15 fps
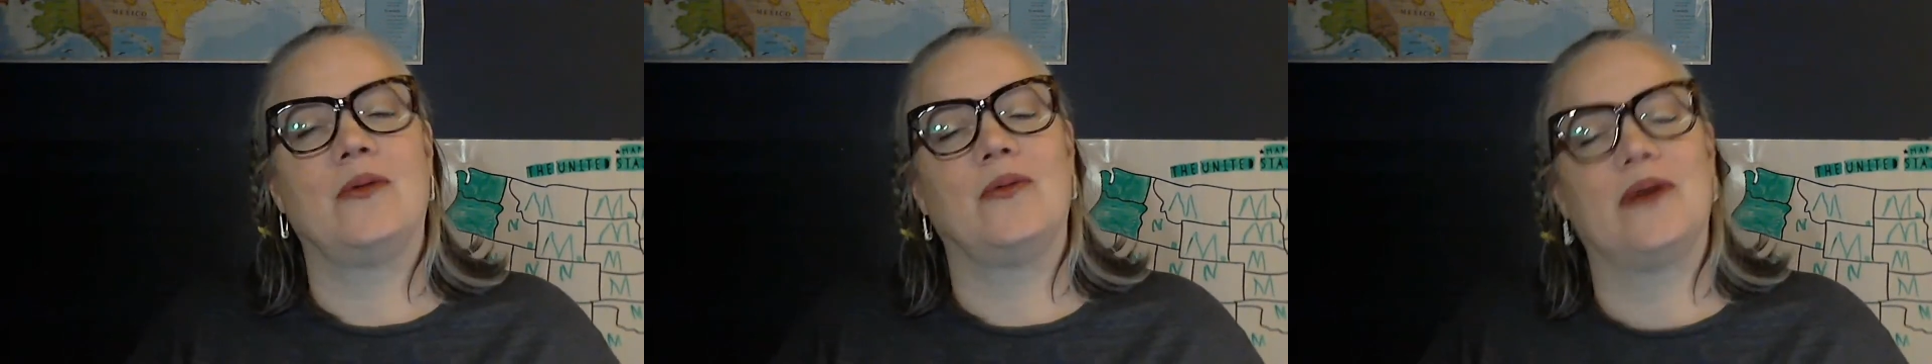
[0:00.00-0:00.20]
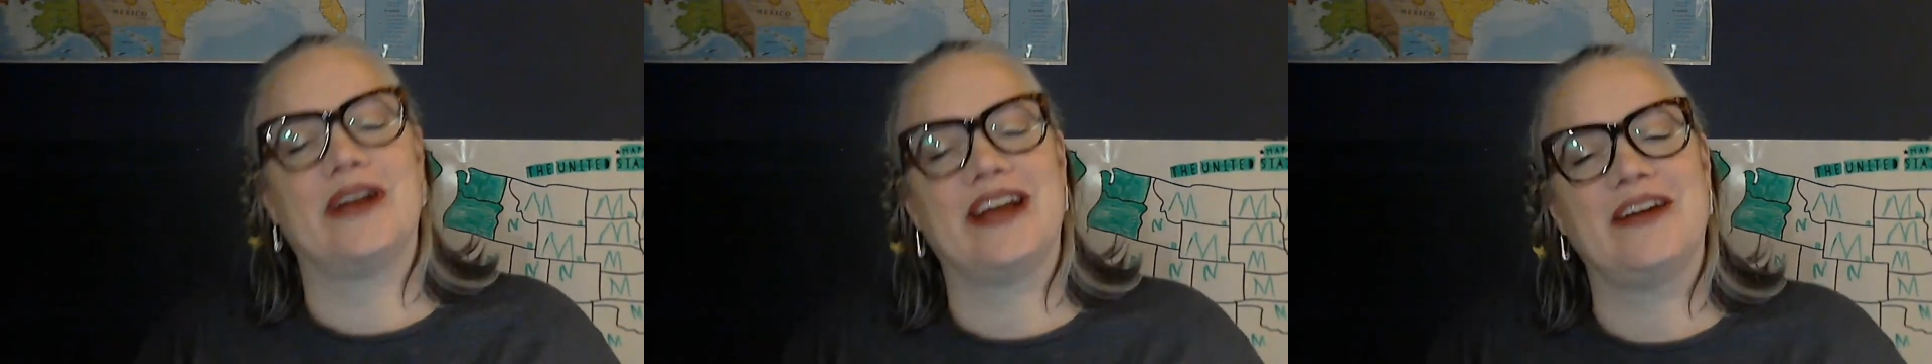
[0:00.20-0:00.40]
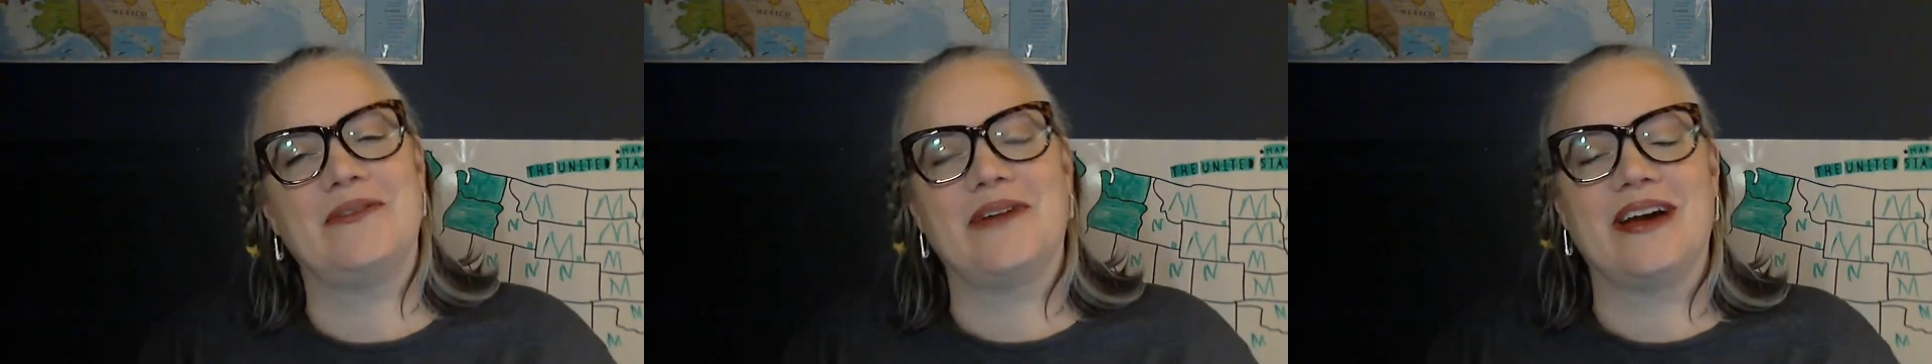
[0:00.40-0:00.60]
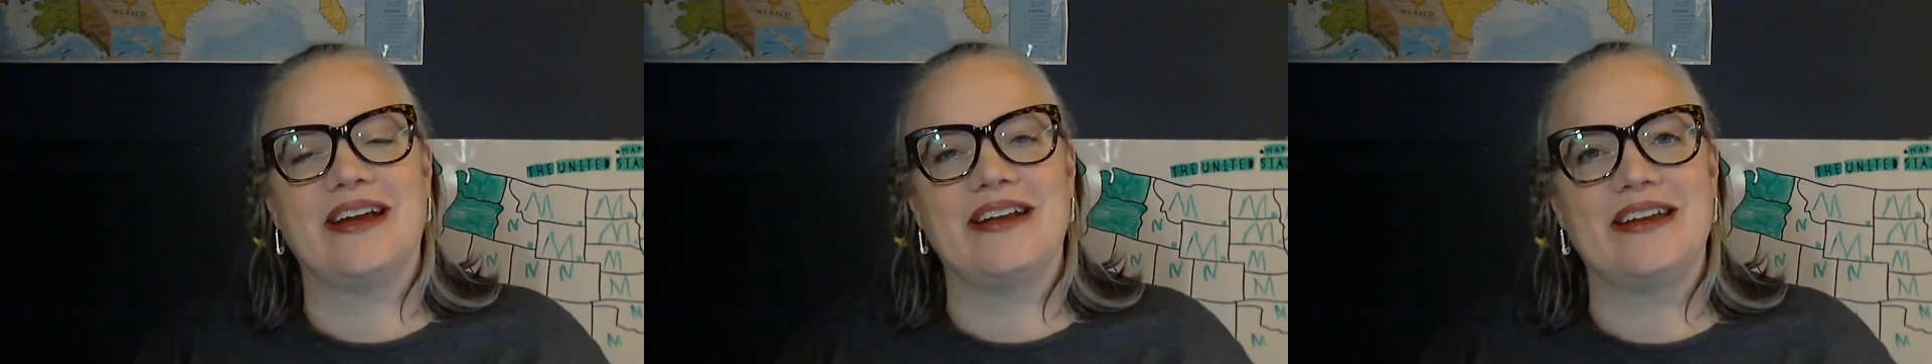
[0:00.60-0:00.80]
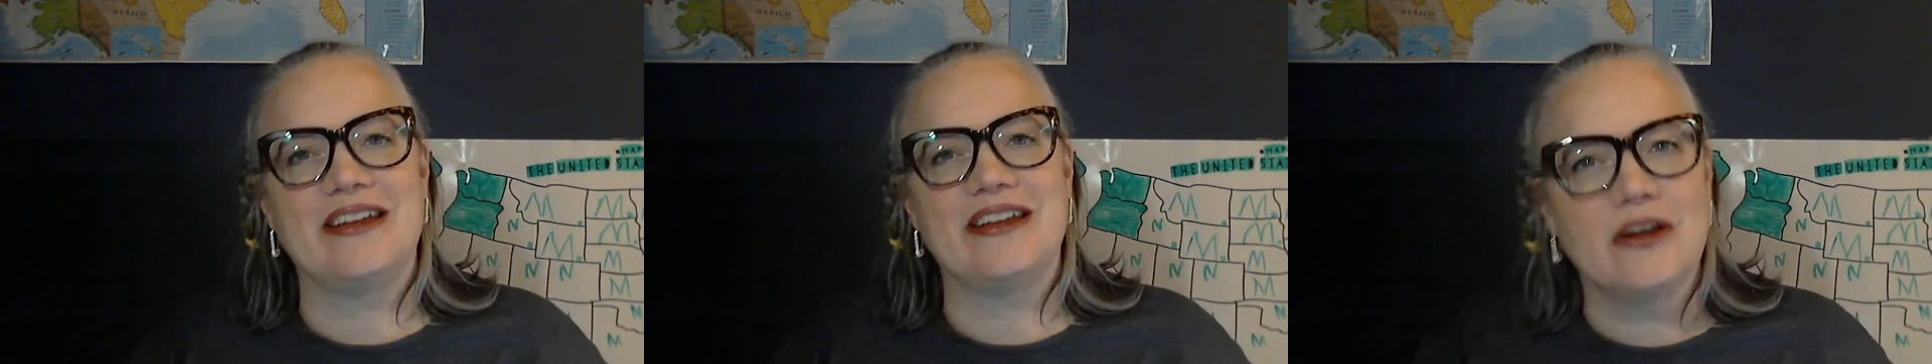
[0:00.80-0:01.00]
what I
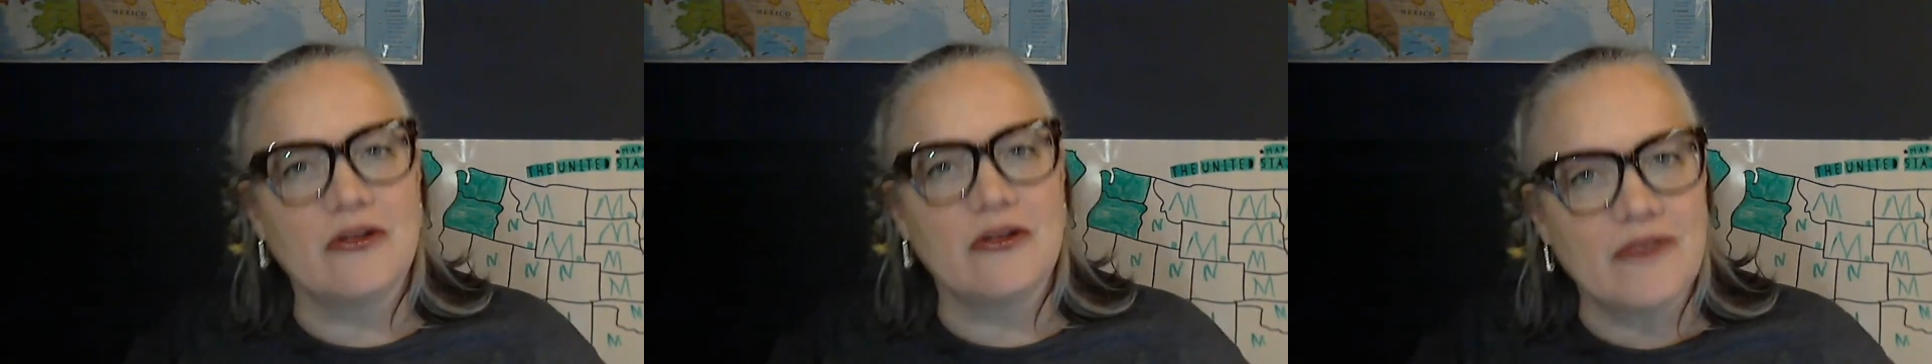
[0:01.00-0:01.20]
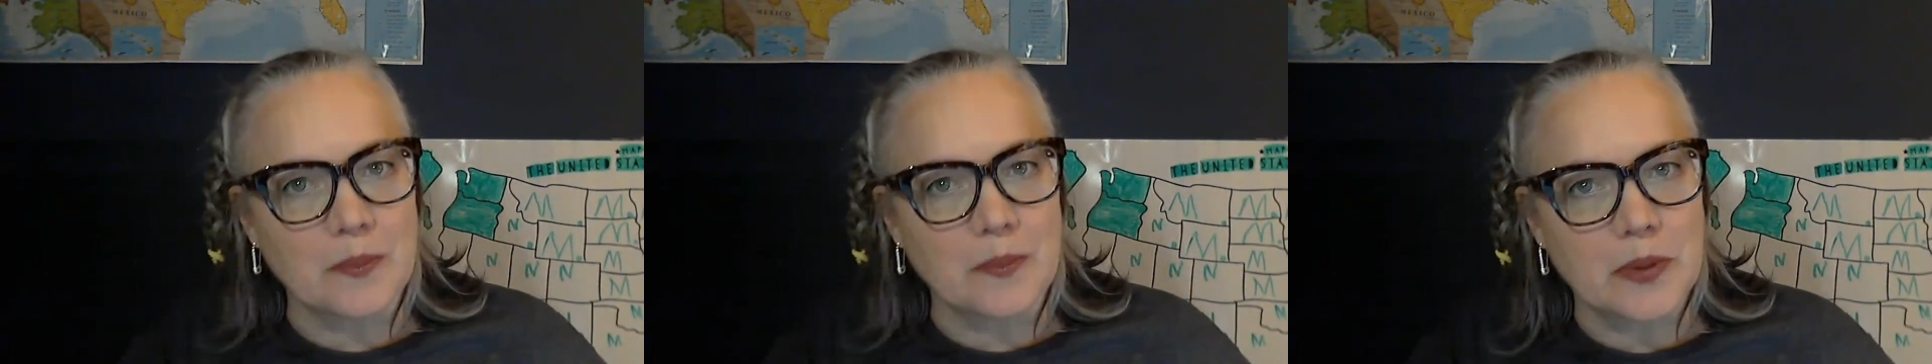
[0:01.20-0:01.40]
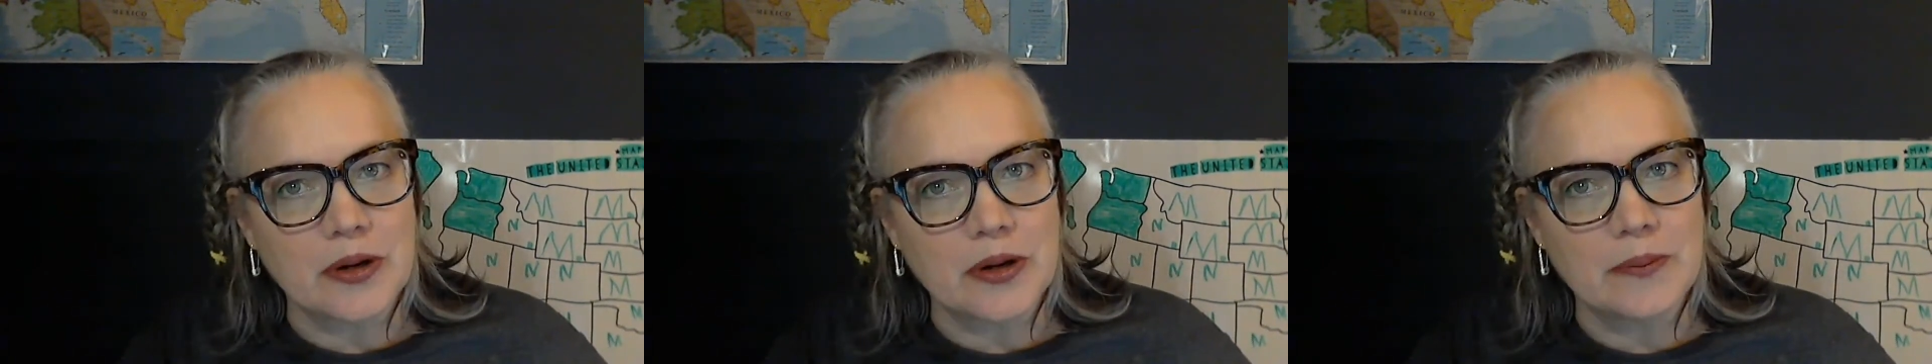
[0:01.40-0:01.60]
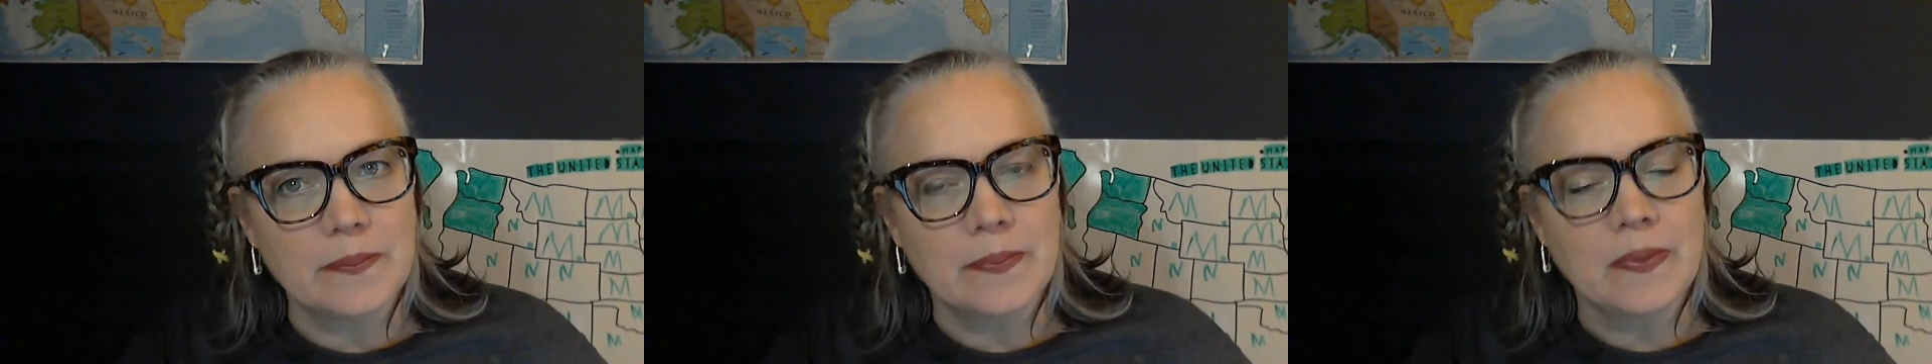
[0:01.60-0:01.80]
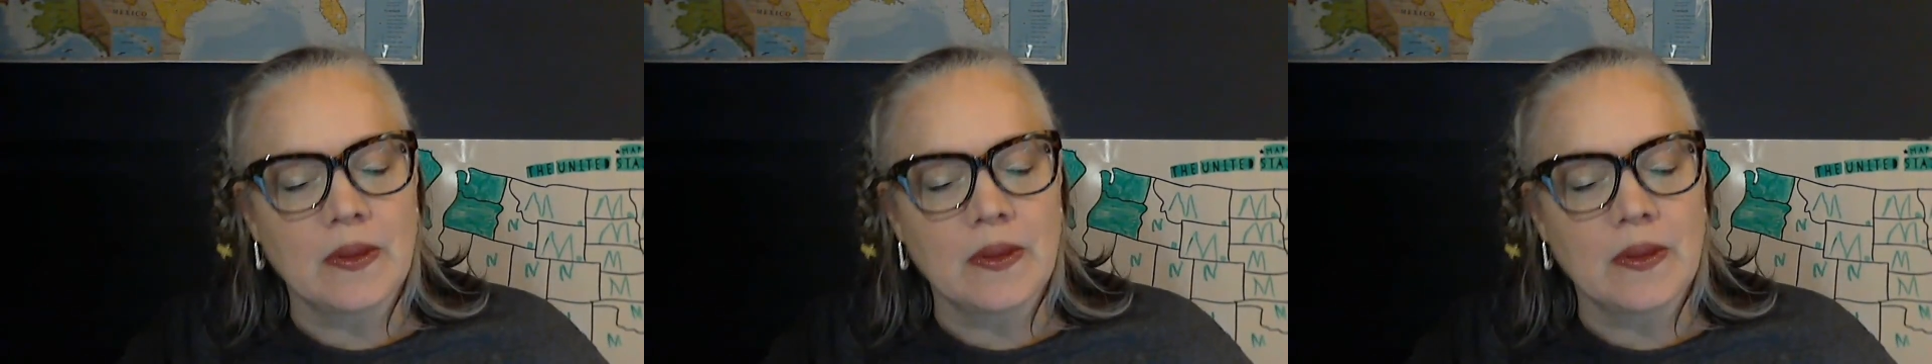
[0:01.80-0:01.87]
read in November.